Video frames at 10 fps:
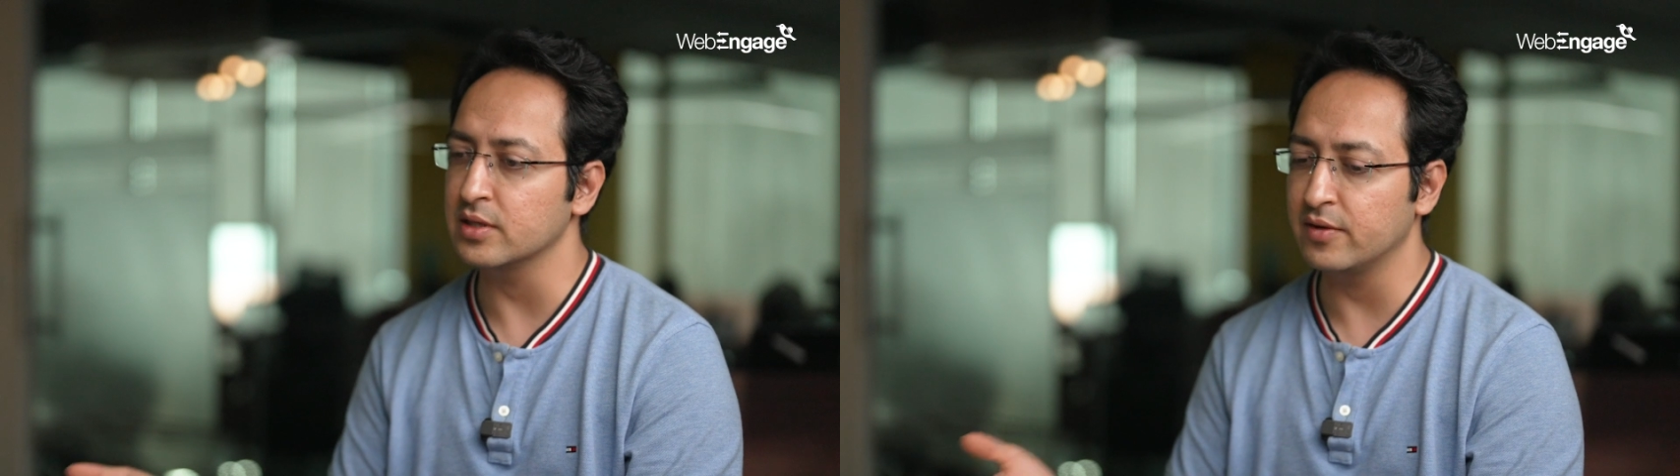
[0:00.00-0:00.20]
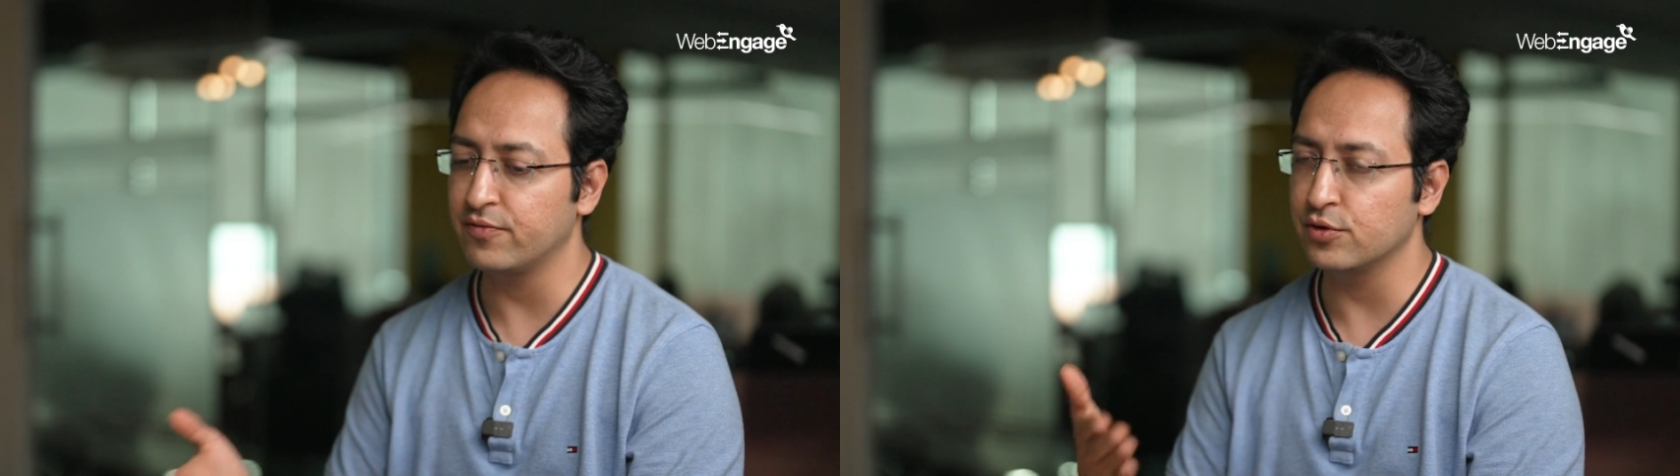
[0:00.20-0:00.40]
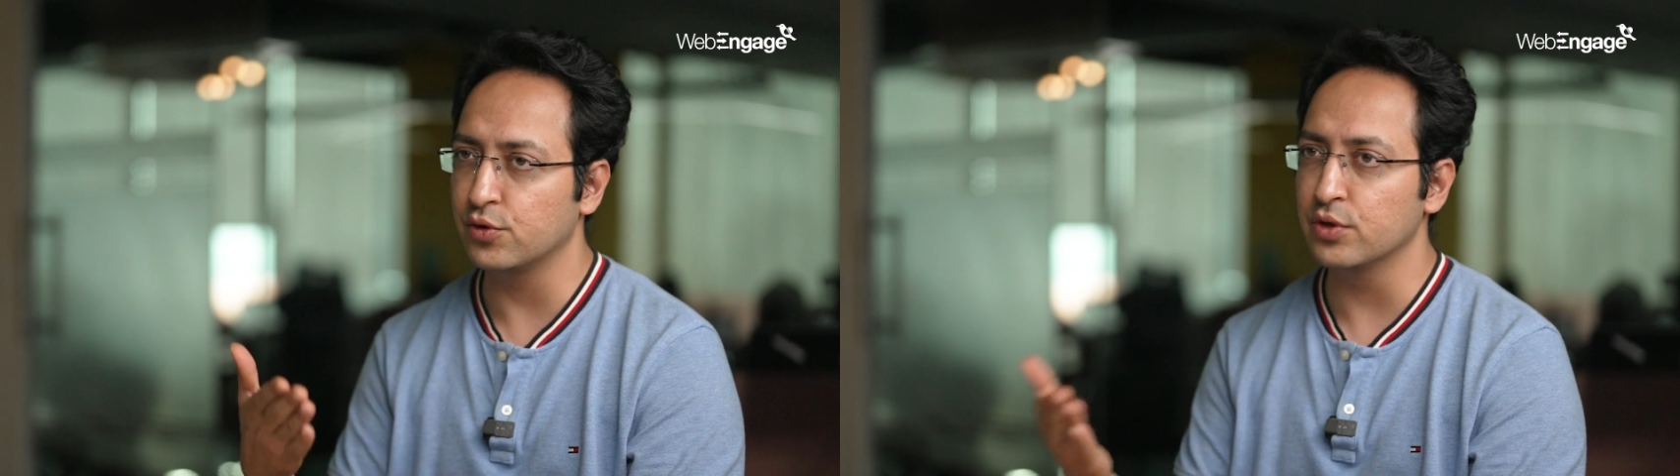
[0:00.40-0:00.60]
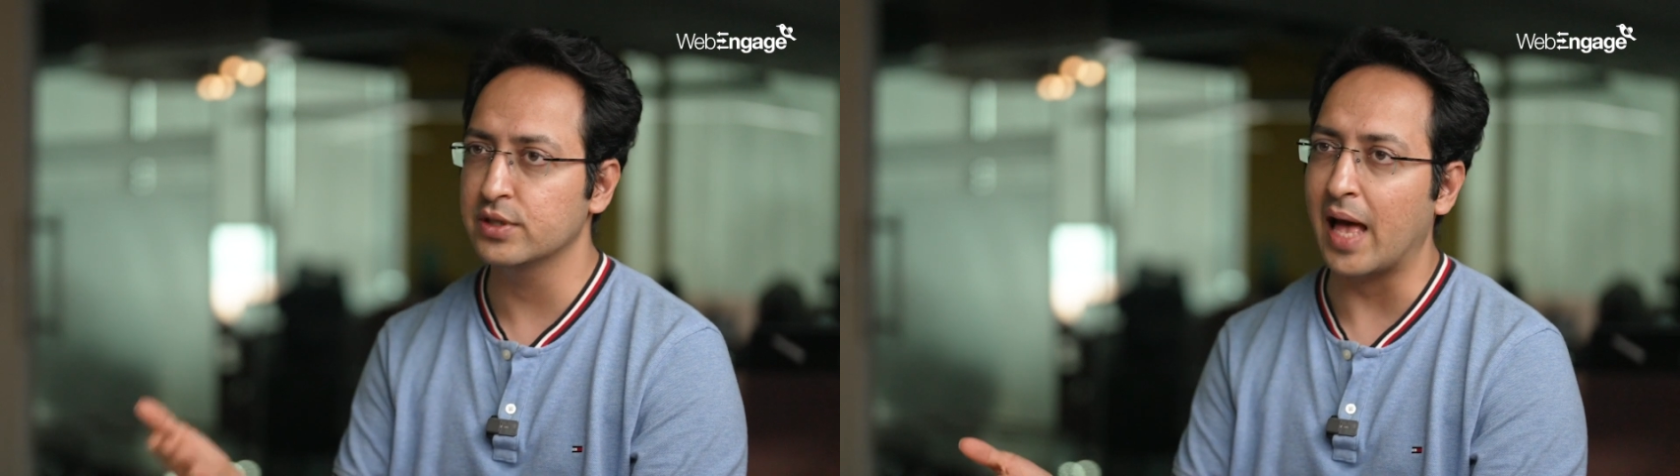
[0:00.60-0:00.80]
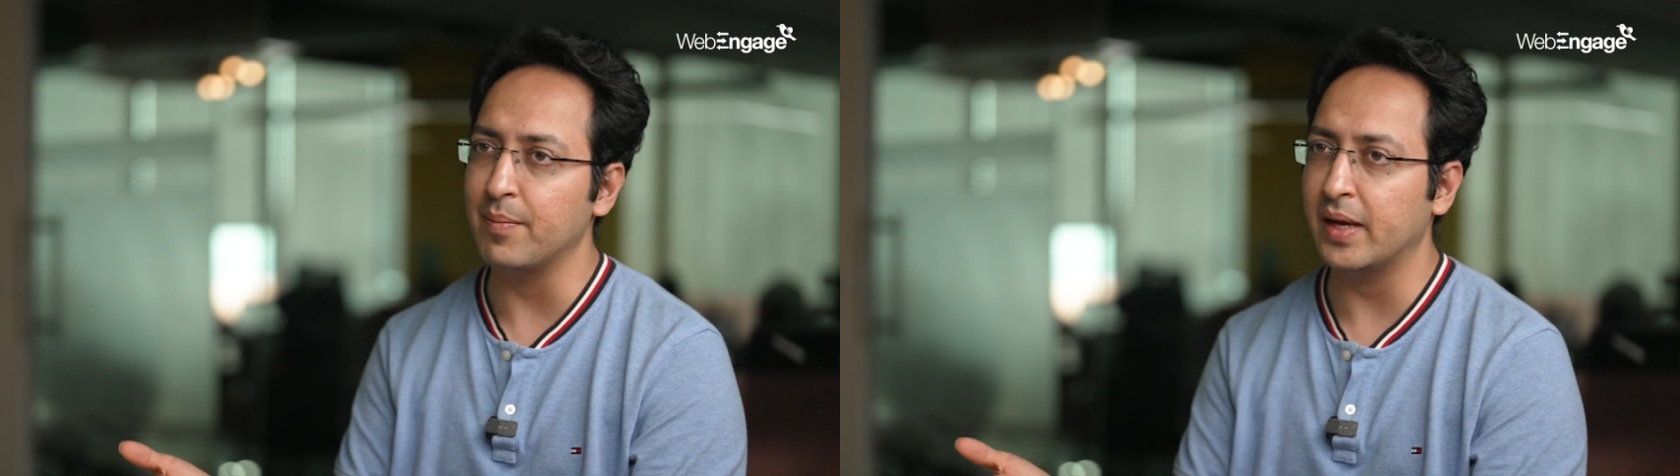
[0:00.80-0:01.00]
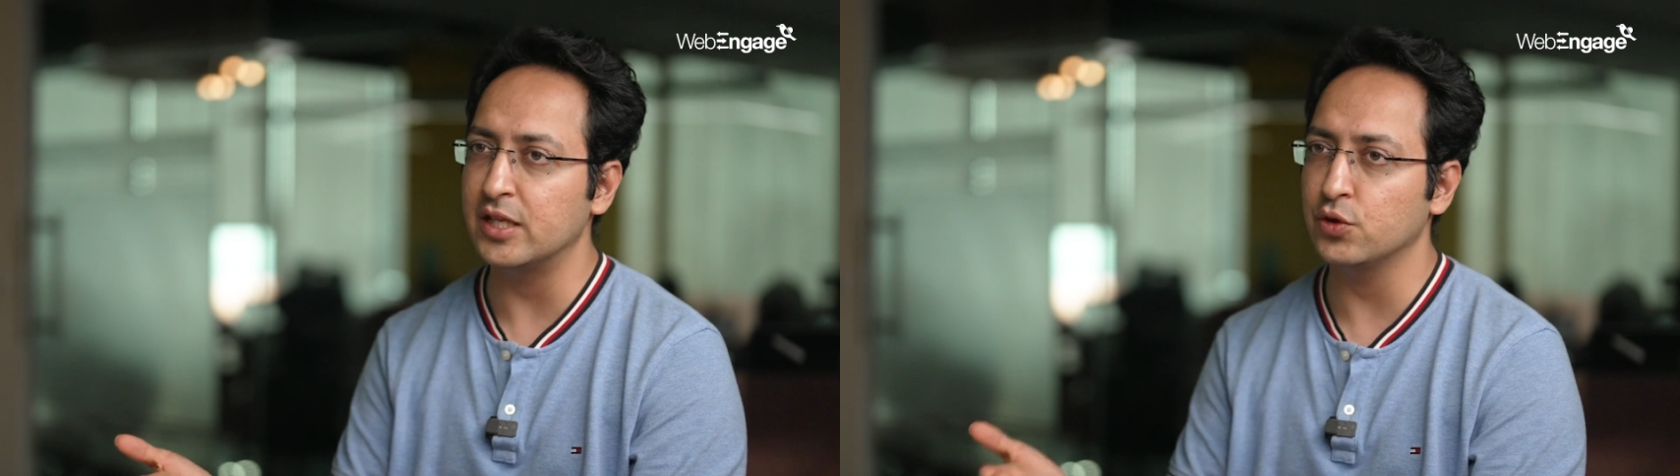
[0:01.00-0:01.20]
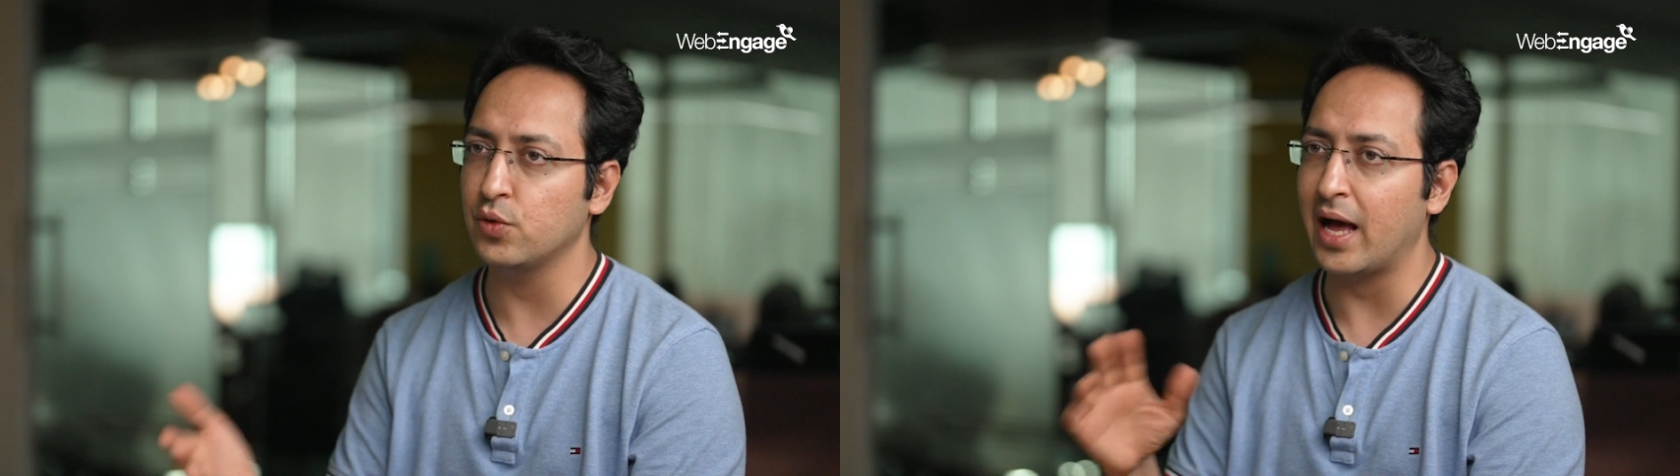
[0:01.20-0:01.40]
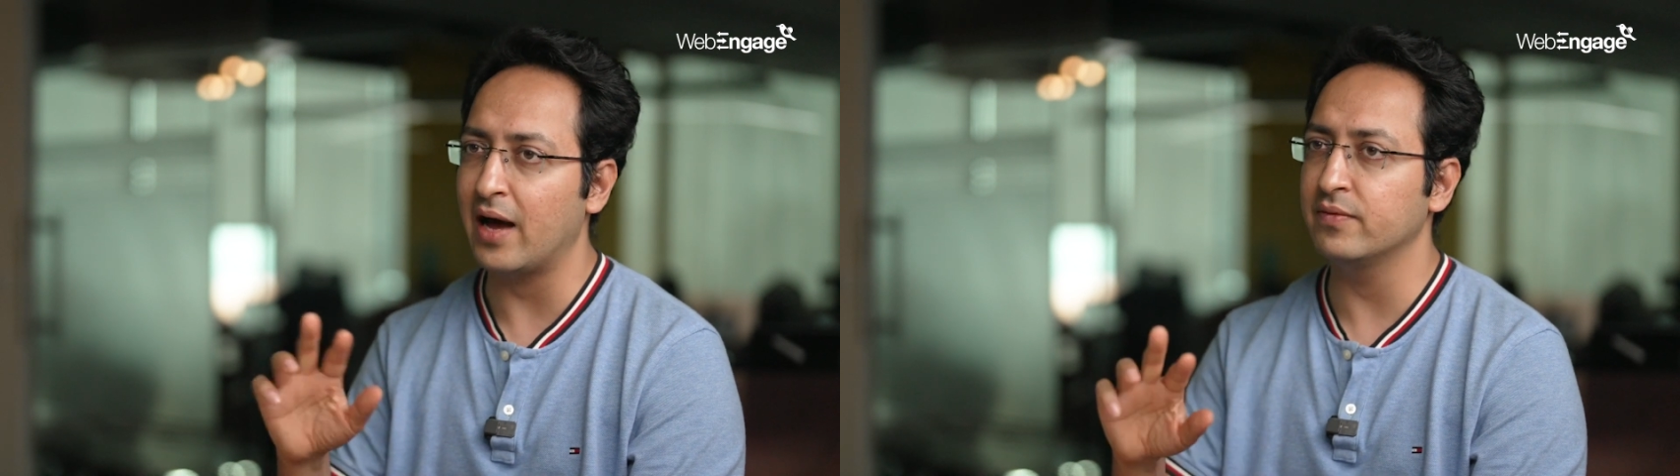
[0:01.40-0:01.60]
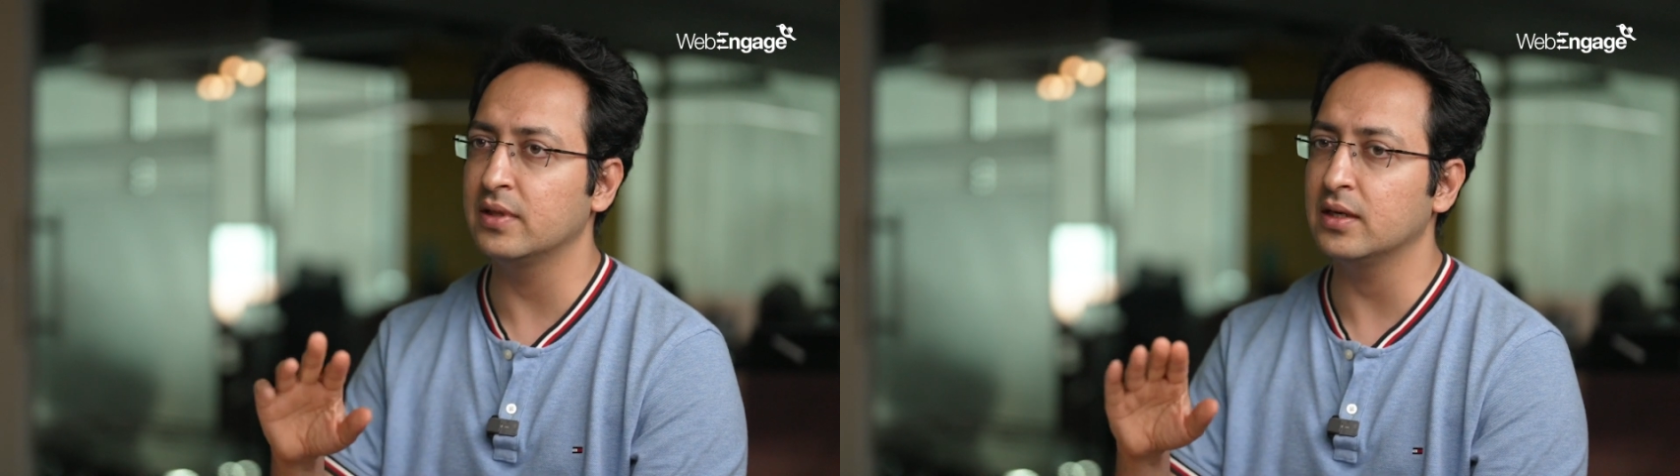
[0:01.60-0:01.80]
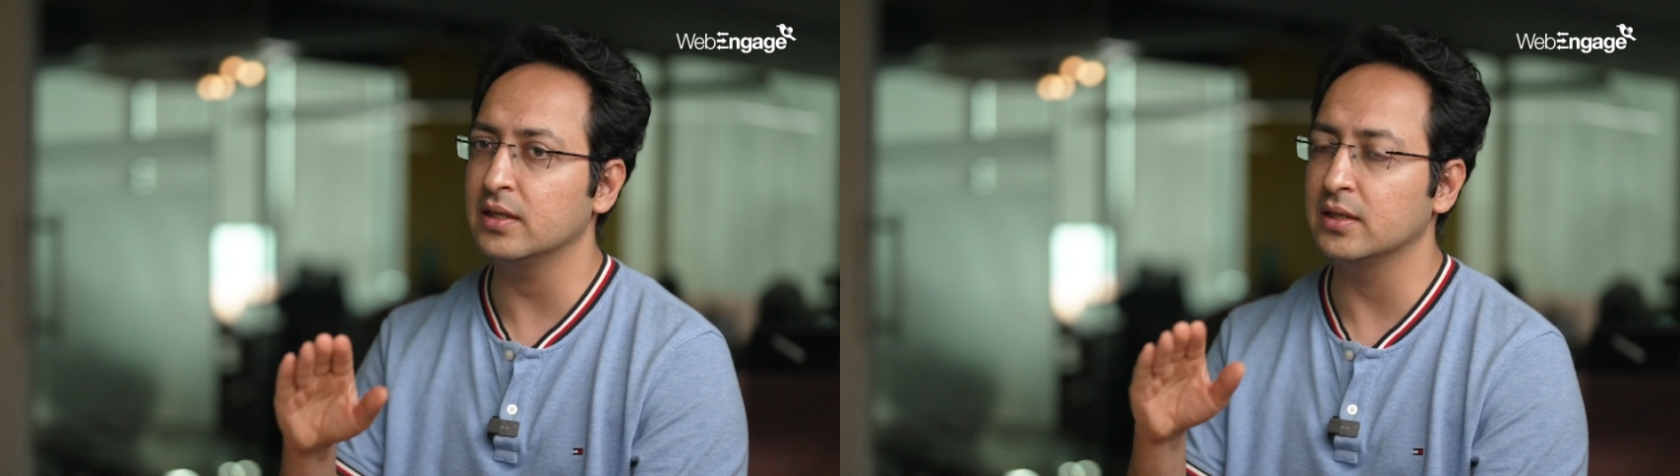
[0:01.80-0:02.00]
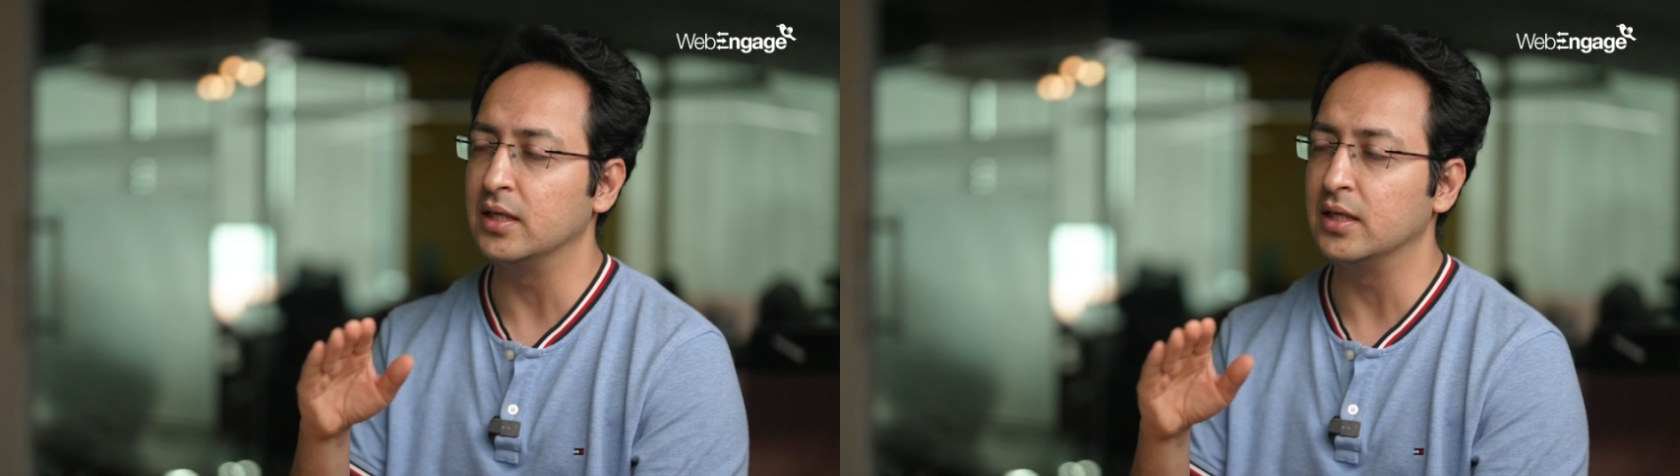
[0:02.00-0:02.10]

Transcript: And for those campaigns, you have the